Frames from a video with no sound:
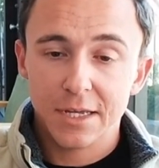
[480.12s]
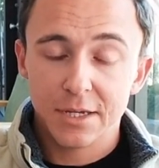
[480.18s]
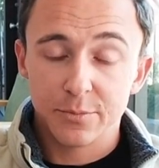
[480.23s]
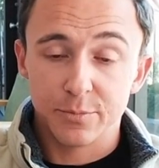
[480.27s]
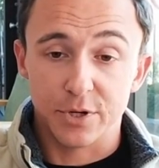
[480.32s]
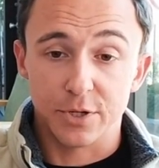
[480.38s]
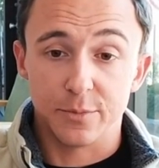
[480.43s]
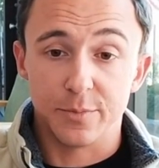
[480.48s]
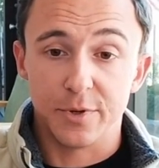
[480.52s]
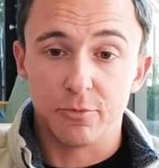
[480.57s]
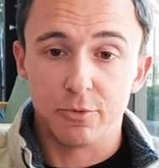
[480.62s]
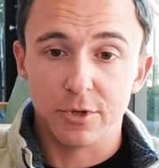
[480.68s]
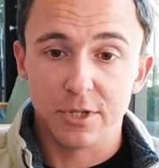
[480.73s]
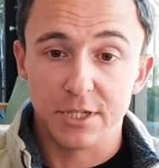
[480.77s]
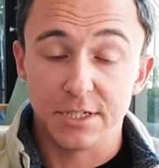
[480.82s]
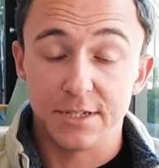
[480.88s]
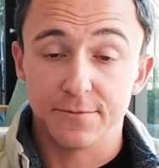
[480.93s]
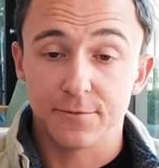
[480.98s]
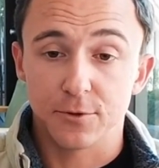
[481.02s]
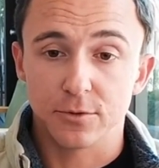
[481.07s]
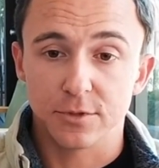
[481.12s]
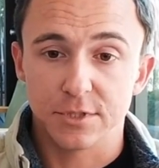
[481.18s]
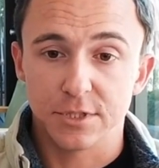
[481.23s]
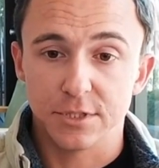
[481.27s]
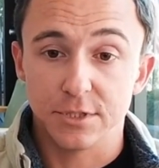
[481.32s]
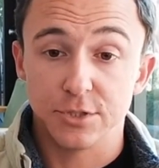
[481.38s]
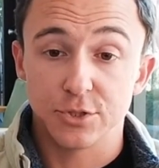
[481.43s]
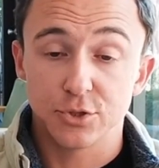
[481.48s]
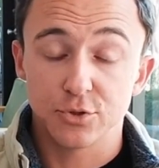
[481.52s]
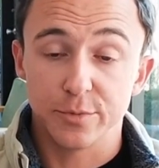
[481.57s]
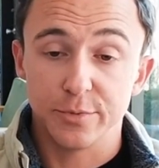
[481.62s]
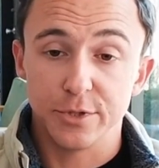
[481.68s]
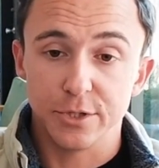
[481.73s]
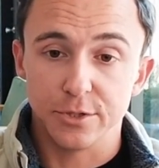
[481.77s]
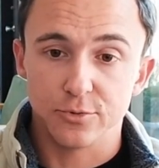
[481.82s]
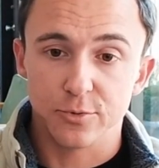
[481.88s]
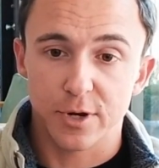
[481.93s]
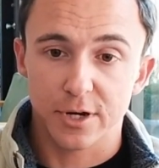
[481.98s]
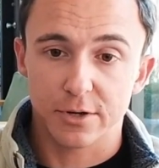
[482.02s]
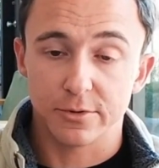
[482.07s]
but it'd be really difficult to distribute it
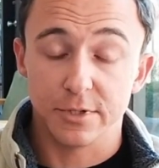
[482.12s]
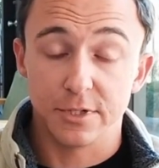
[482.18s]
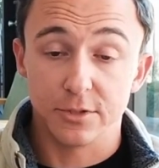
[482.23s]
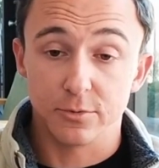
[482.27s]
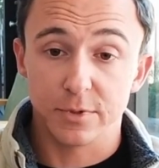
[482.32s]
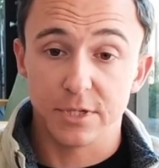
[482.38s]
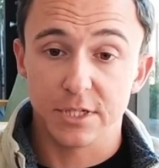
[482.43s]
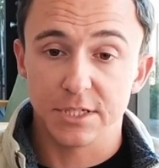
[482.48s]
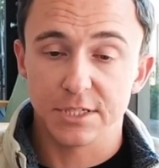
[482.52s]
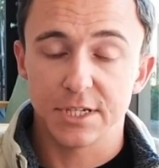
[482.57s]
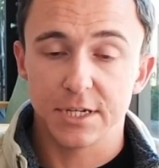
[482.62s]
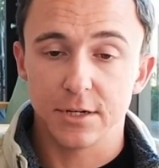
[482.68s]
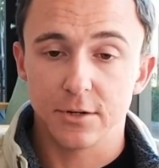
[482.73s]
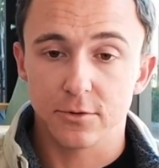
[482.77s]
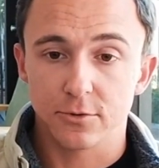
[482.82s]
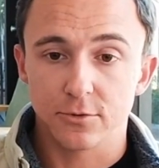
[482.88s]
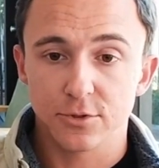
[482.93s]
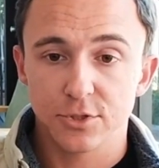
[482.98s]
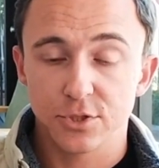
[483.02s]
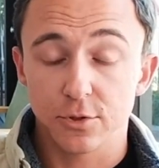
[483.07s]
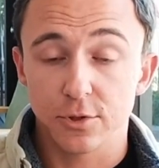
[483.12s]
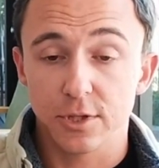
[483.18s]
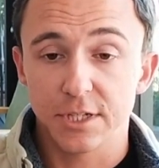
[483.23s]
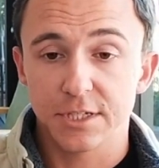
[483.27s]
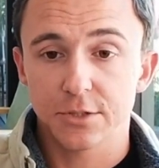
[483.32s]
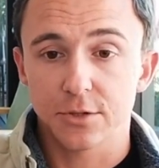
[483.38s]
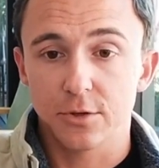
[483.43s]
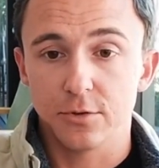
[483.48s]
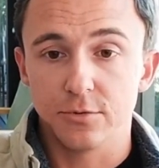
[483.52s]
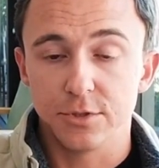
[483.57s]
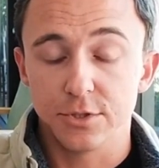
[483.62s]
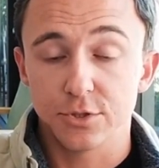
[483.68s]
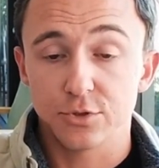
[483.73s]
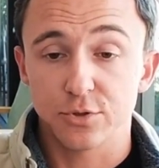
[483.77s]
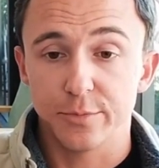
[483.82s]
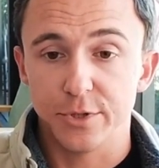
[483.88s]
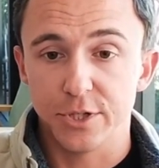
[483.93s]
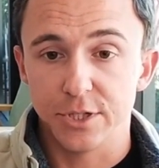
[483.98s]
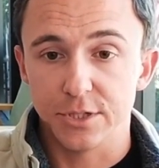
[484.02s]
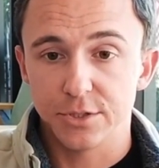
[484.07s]
directly to the real estate owners. So let's go
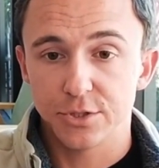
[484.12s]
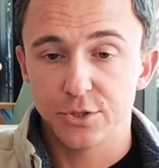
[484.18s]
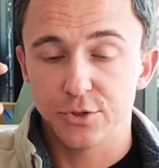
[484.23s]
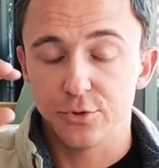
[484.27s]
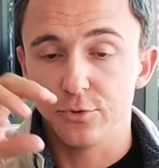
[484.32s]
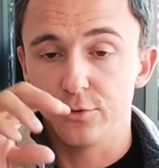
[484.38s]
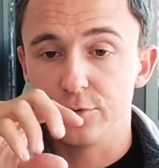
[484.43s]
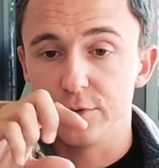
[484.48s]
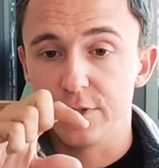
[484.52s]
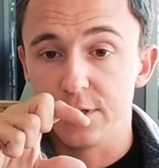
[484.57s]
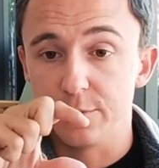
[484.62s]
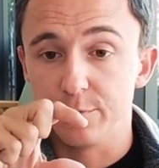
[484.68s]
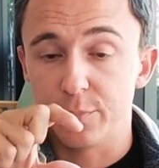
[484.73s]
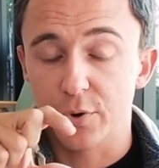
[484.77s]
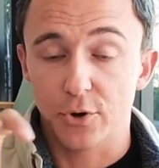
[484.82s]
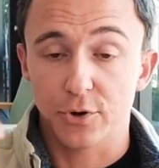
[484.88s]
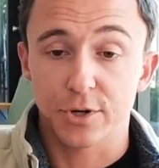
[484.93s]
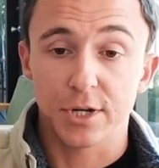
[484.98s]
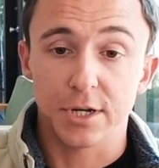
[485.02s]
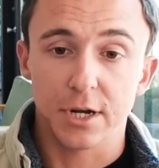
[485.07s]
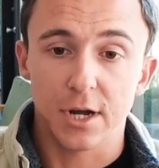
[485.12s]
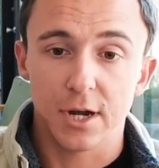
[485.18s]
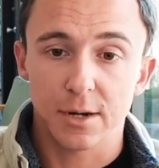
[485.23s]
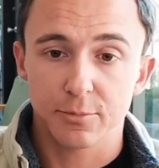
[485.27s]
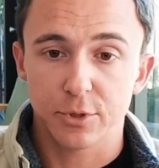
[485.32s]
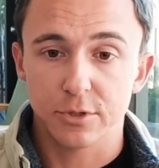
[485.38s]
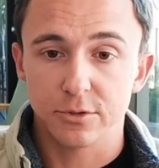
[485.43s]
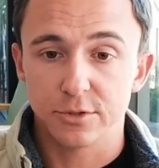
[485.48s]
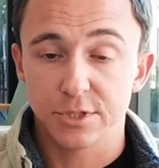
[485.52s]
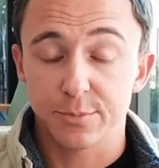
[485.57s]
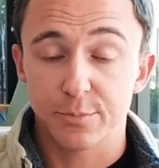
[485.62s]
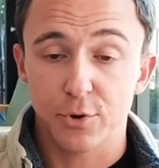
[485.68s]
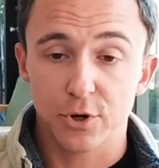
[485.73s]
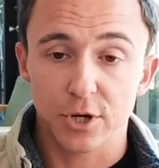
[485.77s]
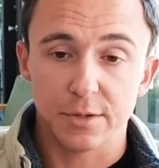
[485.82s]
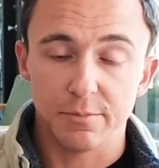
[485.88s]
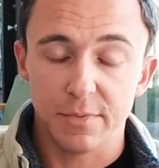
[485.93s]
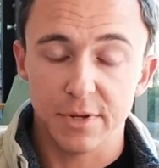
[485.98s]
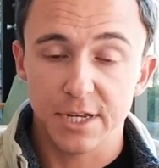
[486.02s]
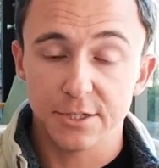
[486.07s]
distribute it to the parking operators, the
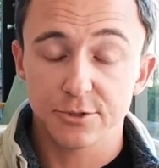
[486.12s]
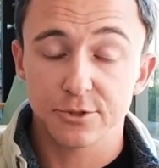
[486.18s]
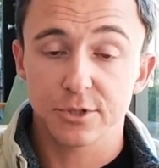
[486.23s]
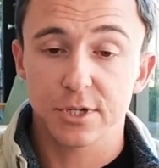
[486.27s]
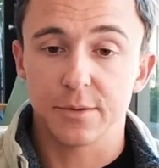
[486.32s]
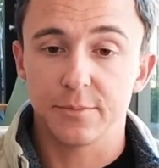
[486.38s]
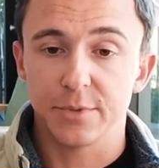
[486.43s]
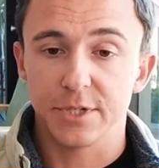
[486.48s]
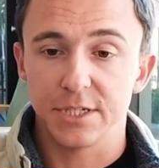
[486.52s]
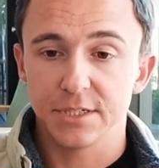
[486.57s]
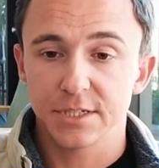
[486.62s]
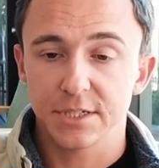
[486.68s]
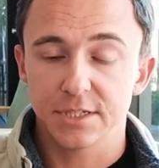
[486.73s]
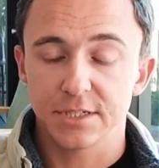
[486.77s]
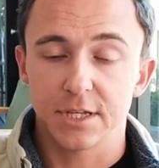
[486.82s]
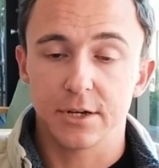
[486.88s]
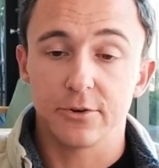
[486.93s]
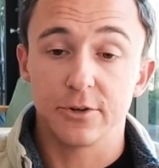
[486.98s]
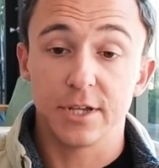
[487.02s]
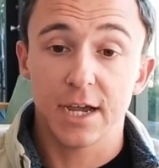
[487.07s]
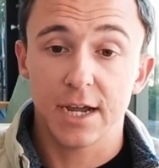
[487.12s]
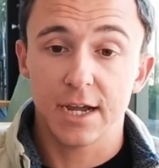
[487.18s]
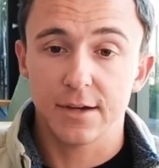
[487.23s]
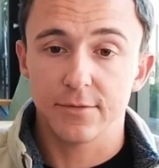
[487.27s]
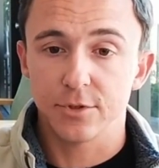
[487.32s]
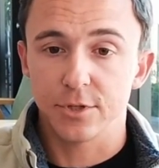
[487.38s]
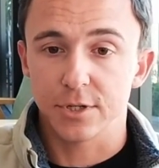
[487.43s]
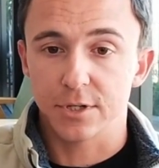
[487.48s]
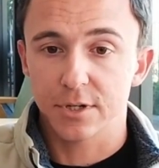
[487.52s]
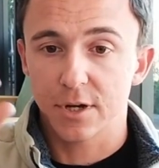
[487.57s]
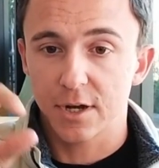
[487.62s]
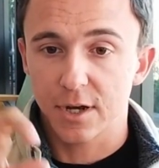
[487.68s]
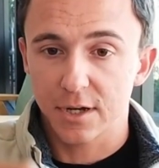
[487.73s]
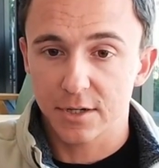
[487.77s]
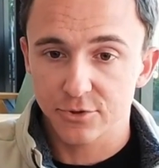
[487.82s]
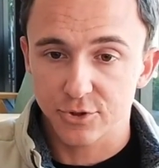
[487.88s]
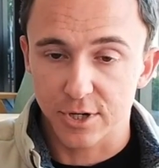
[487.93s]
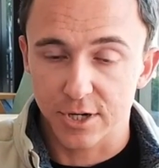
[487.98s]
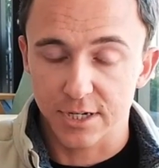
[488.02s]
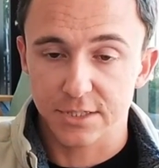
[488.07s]
parking management companies, because they already have all the
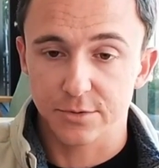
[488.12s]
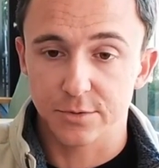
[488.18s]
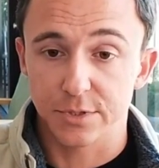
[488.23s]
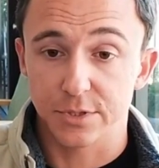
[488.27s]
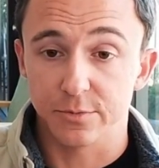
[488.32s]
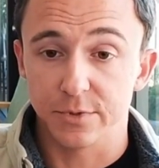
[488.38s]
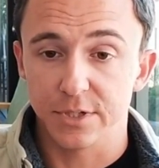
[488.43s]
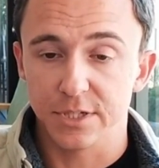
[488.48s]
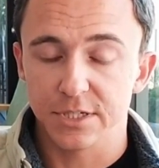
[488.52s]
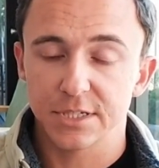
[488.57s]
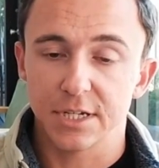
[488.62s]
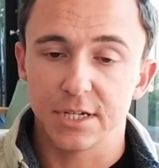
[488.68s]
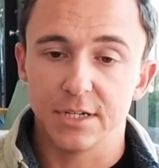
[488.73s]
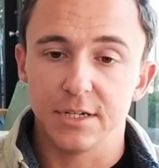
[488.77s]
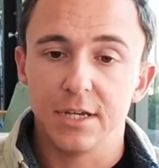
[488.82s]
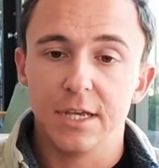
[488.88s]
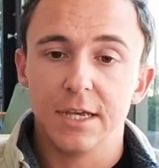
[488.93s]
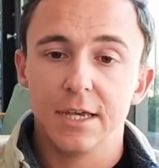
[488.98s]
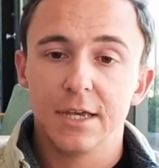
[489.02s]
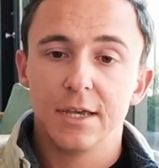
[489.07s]
contracts with the real estate.